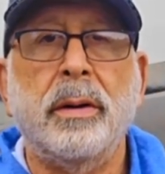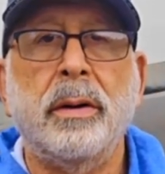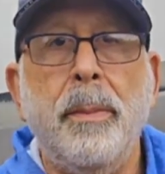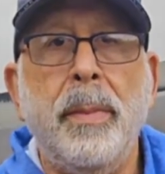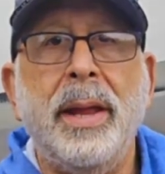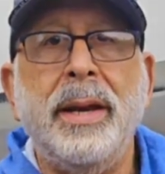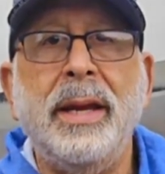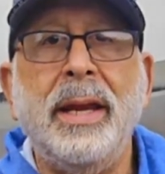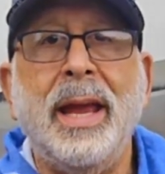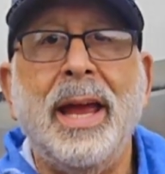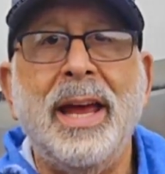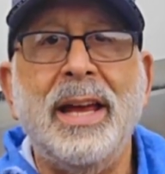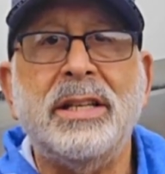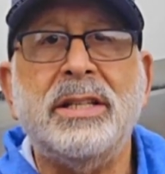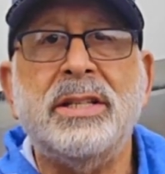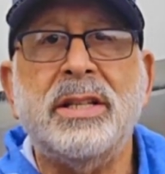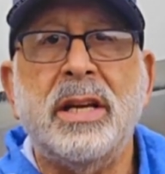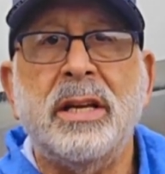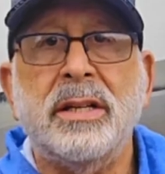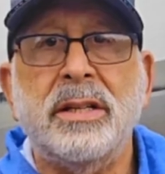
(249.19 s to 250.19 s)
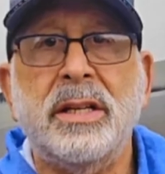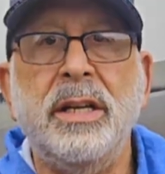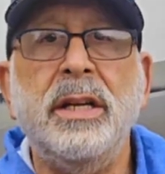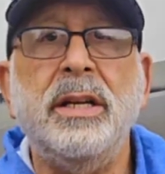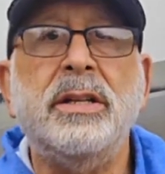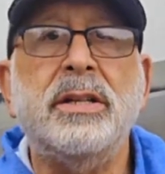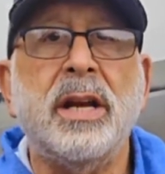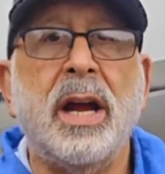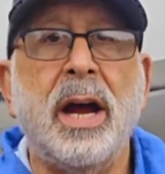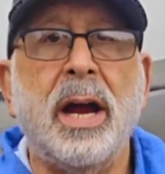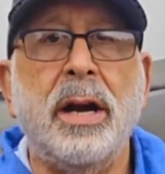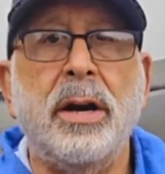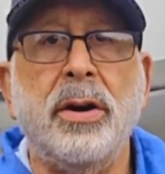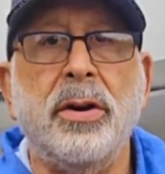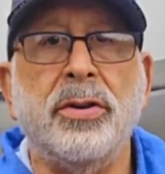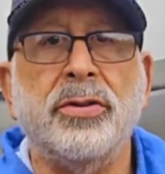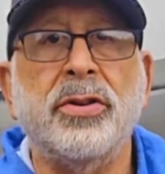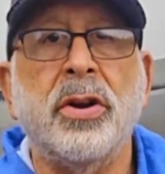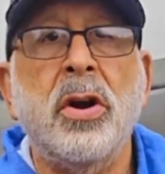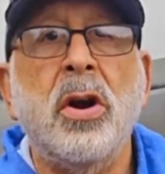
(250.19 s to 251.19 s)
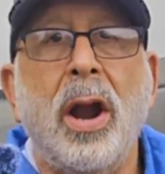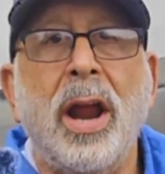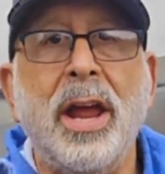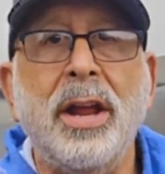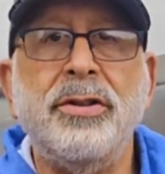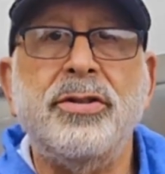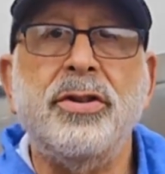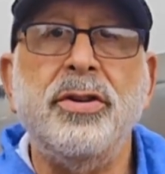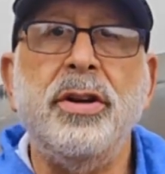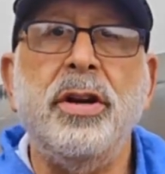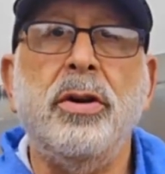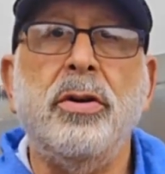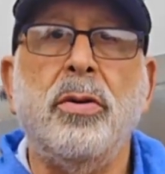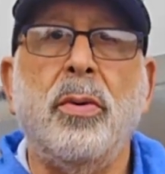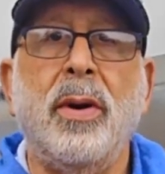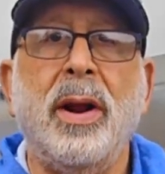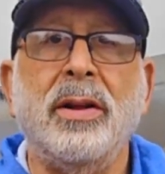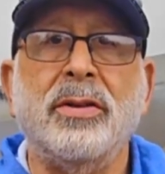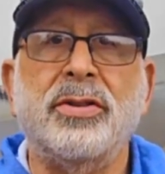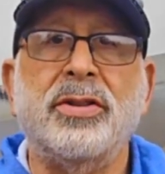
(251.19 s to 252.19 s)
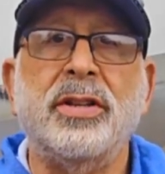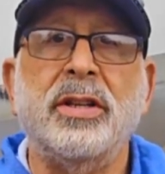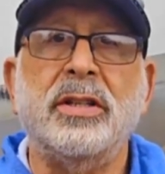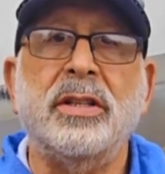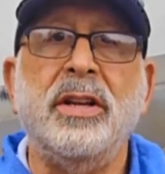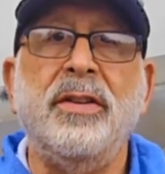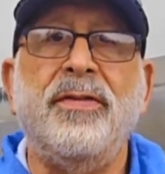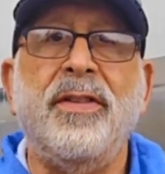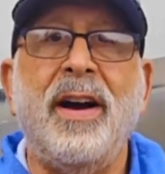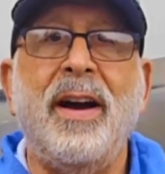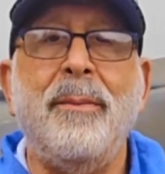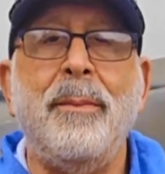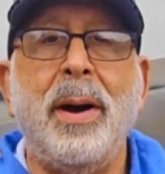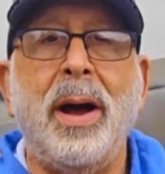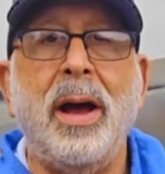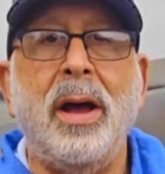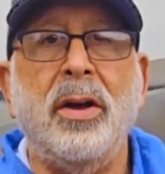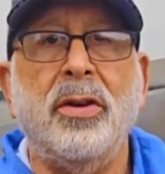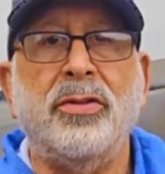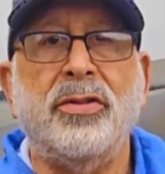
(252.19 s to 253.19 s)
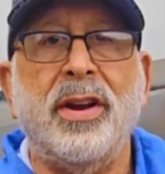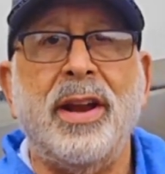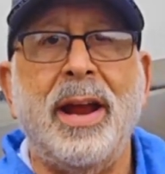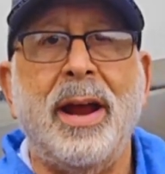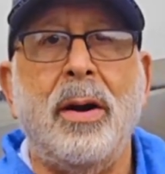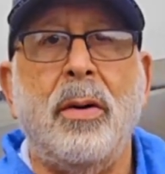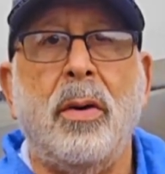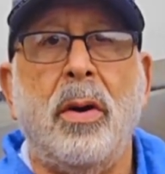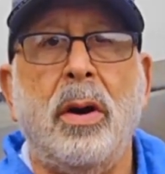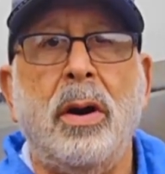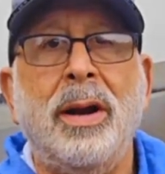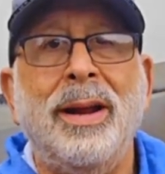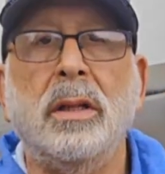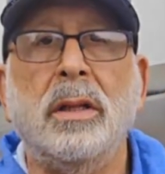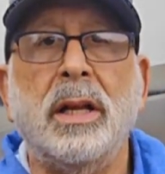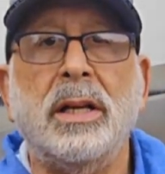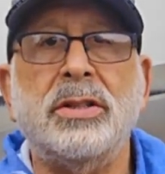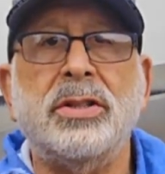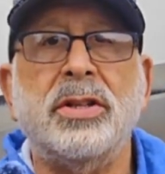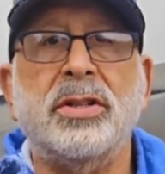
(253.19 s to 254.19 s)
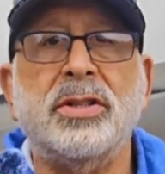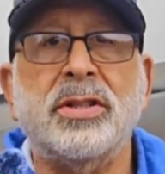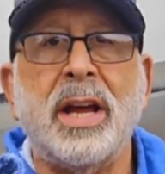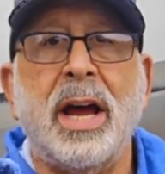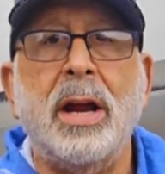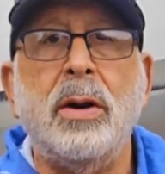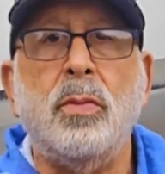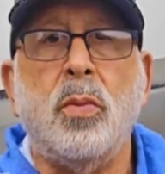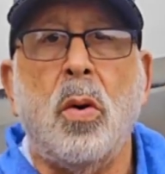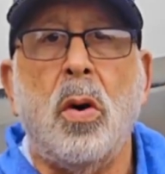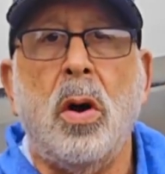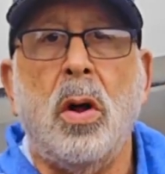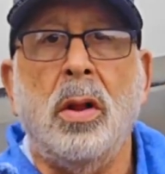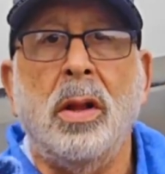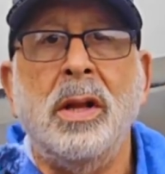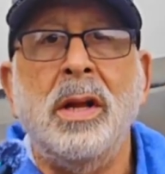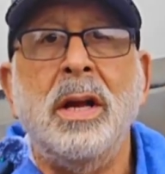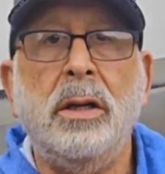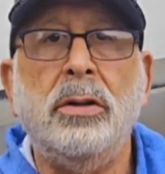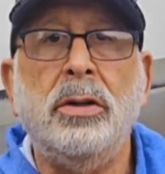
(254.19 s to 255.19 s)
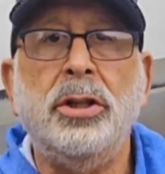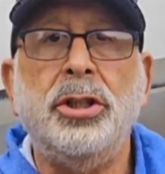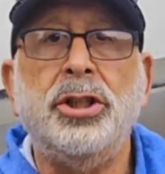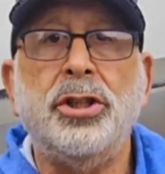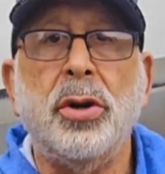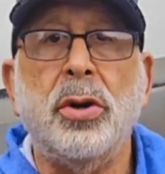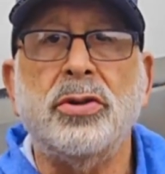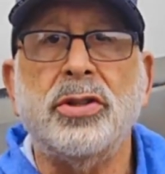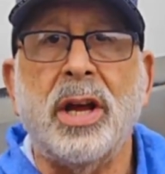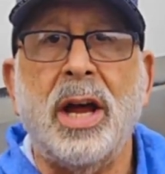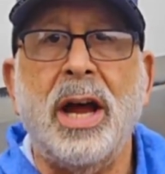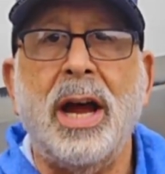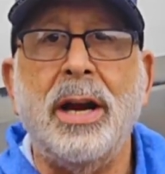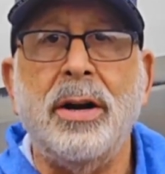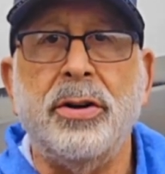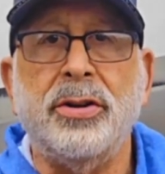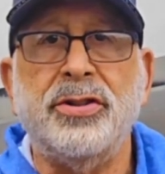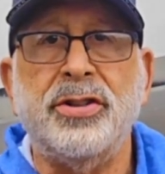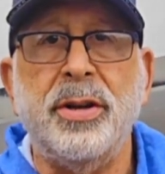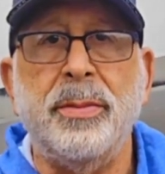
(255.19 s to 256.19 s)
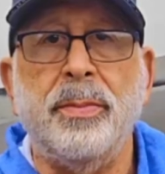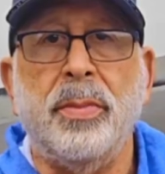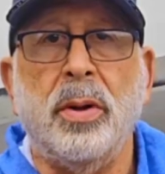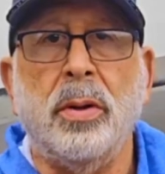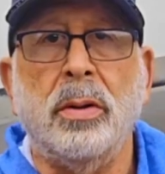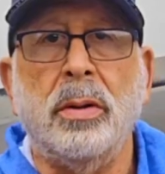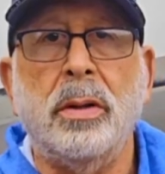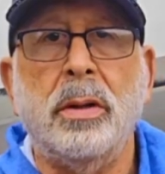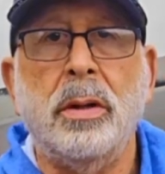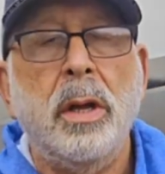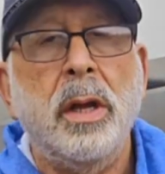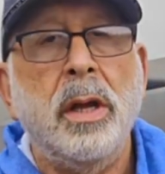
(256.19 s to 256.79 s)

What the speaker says: Many ST tires are engineered around 65 miles an hour unless the sidewall clearly shows a higher symbol.